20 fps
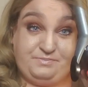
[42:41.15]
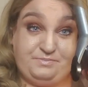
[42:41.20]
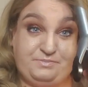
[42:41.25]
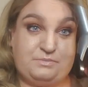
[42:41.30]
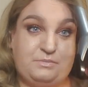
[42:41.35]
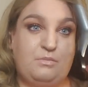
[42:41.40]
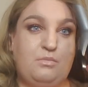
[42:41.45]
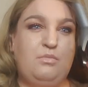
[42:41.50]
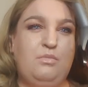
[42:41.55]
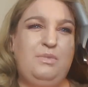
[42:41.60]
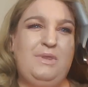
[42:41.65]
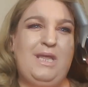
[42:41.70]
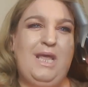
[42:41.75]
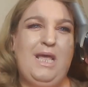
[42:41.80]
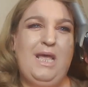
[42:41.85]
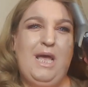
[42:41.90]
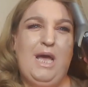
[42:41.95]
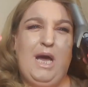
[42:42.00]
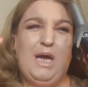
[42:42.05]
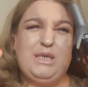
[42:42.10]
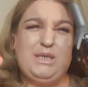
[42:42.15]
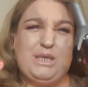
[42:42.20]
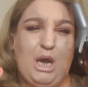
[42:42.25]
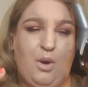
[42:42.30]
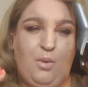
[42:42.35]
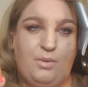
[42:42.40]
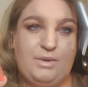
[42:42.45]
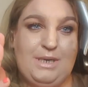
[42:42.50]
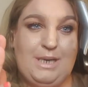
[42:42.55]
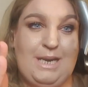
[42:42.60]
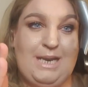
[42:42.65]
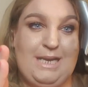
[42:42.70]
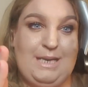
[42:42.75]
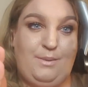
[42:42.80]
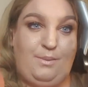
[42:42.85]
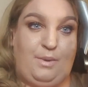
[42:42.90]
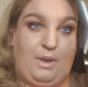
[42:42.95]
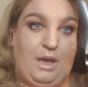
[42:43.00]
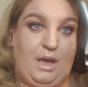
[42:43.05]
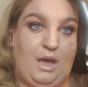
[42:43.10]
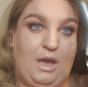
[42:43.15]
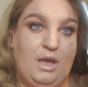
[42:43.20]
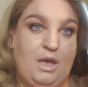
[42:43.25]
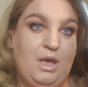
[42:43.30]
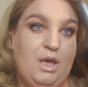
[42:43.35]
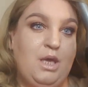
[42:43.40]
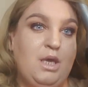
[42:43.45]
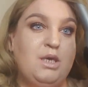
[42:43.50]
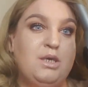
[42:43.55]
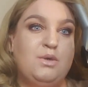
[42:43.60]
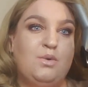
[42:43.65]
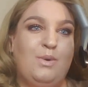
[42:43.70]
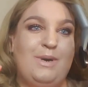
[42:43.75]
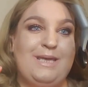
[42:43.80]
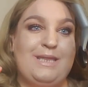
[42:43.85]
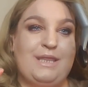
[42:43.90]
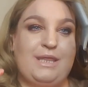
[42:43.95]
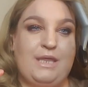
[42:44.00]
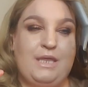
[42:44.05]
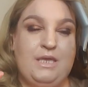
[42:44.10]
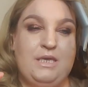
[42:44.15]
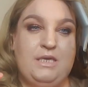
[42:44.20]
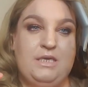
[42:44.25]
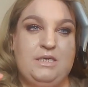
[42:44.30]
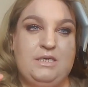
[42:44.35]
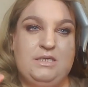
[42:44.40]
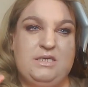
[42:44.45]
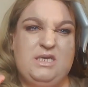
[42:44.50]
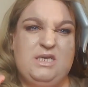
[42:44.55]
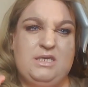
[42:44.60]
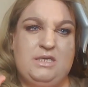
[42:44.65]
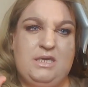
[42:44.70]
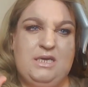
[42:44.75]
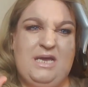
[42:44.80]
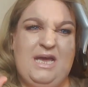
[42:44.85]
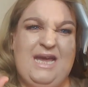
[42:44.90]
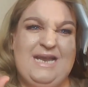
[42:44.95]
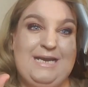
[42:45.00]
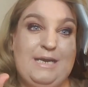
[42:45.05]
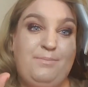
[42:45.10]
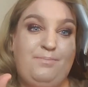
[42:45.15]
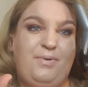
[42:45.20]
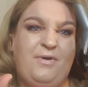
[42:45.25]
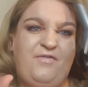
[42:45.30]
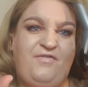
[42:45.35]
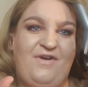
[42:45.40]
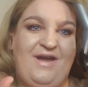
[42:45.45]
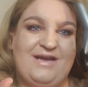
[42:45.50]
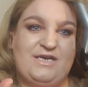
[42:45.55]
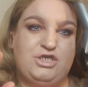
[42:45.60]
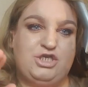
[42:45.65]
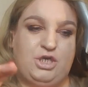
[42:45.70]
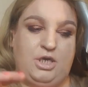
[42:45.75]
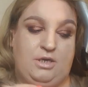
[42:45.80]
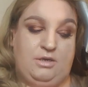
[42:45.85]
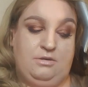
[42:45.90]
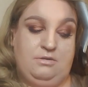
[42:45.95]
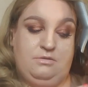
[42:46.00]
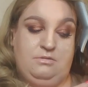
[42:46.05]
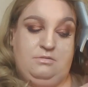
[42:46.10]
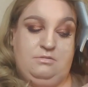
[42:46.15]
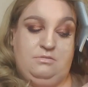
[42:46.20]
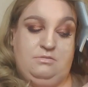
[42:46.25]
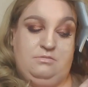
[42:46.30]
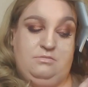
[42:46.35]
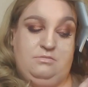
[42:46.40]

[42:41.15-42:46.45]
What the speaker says: I don't want to leave you with an imperfection.